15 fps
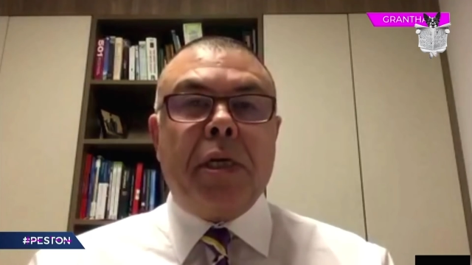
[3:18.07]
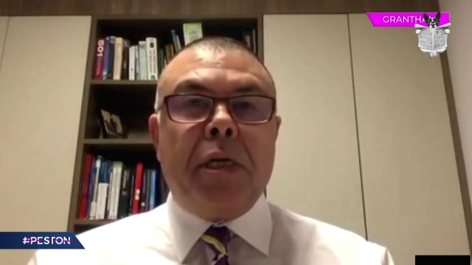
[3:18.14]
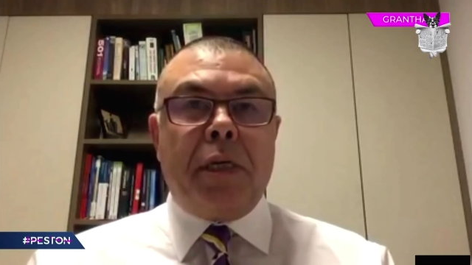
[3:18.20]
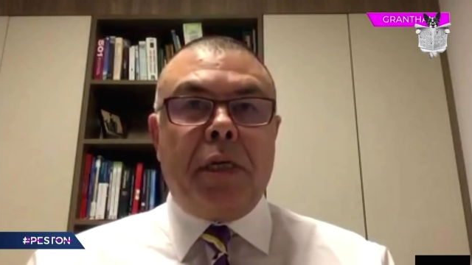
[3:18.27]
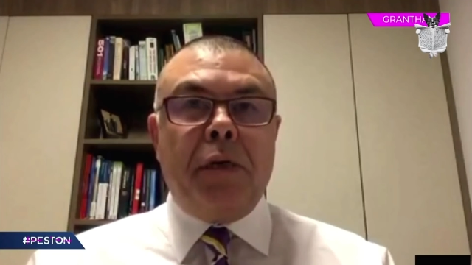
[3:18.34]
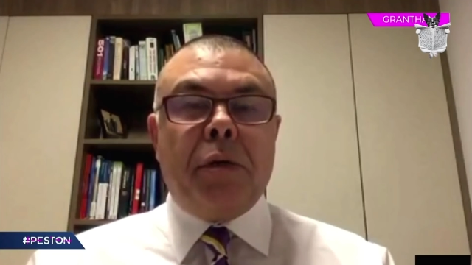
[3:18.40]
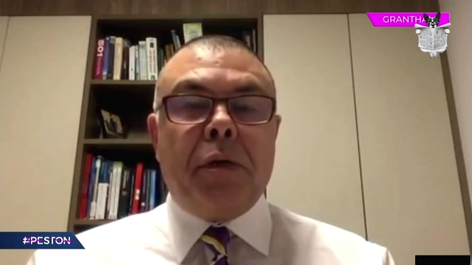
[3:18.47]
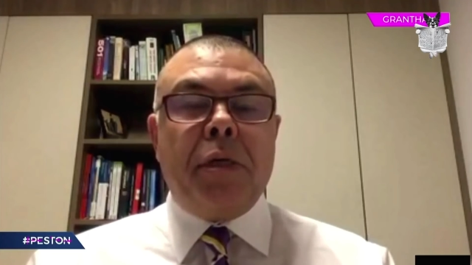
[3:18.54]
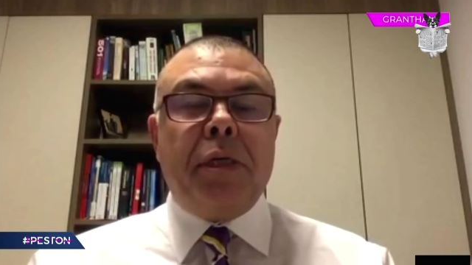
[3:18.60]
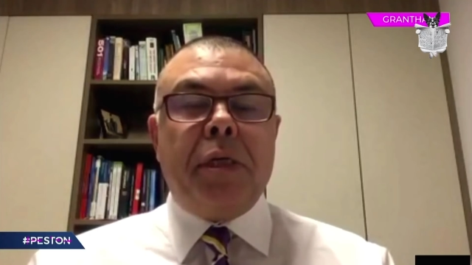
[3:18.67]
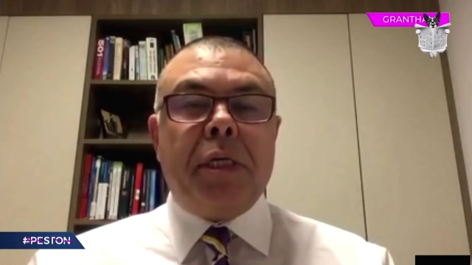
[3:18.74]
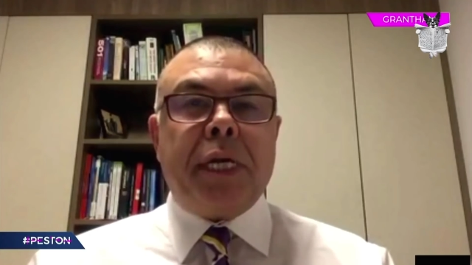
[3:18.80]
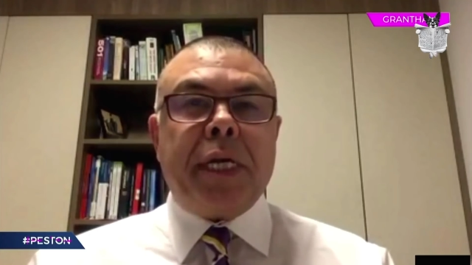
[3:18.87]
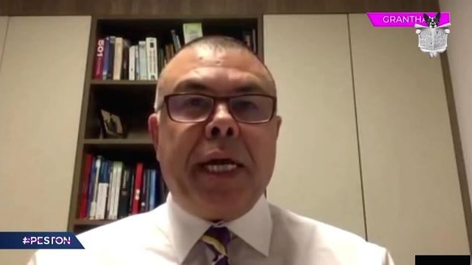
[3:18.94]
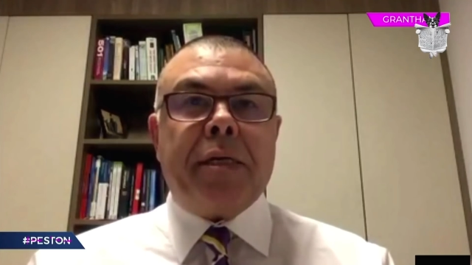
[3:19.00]
You can
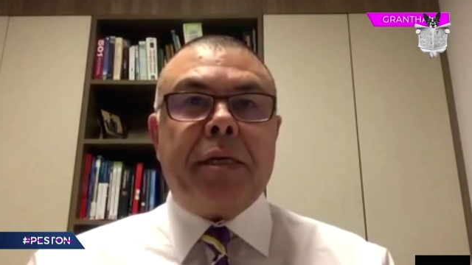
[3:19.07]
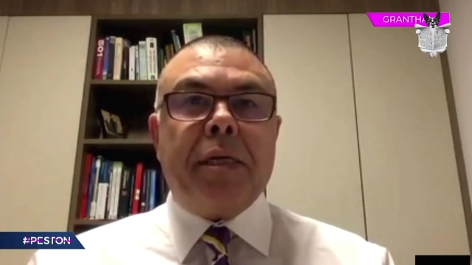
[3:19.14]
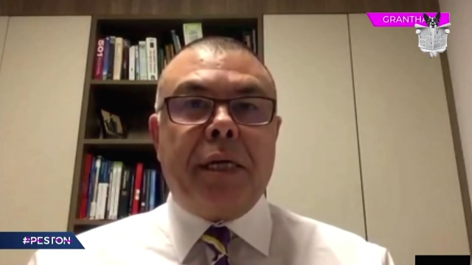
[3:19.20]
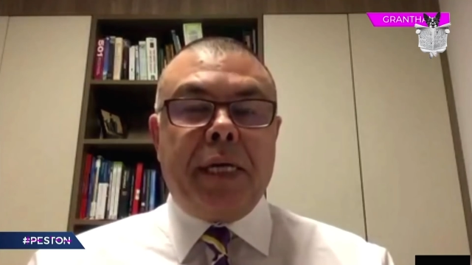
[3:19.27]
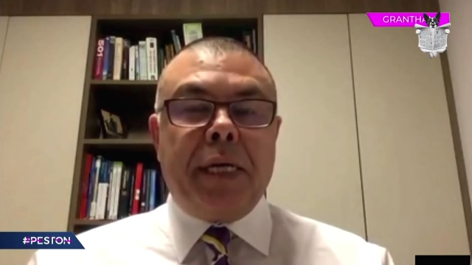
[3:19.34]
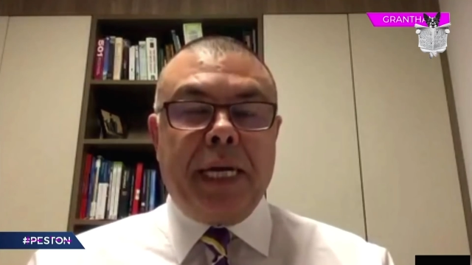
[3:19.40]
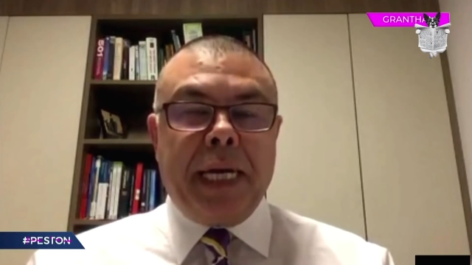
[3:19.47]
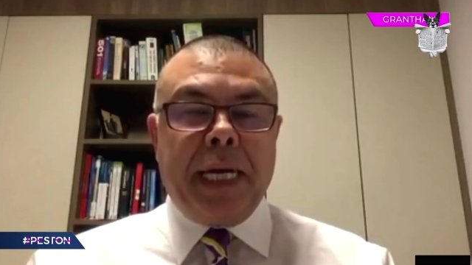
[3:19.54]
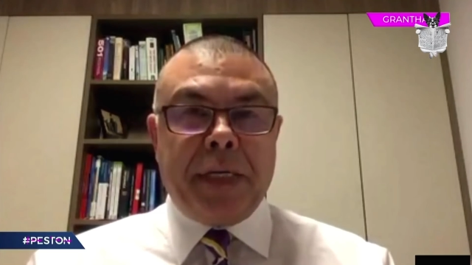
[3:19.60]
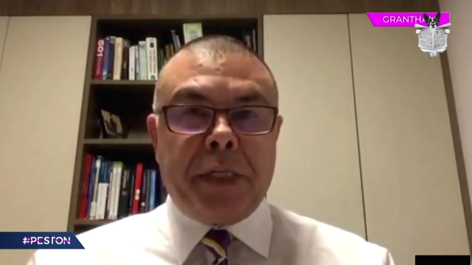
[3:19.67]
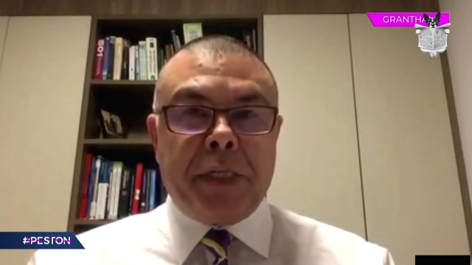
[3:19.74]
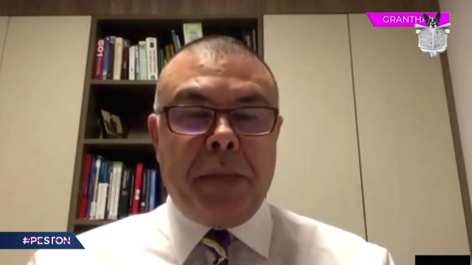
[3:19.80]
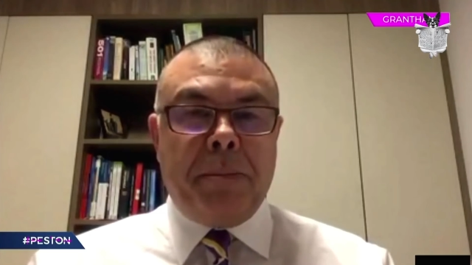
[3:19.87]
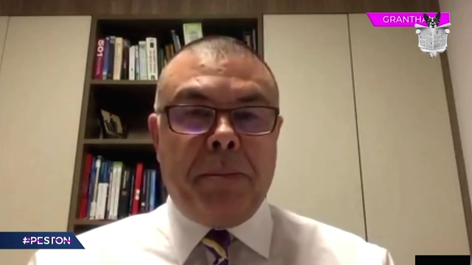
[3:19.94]
detect antibodies.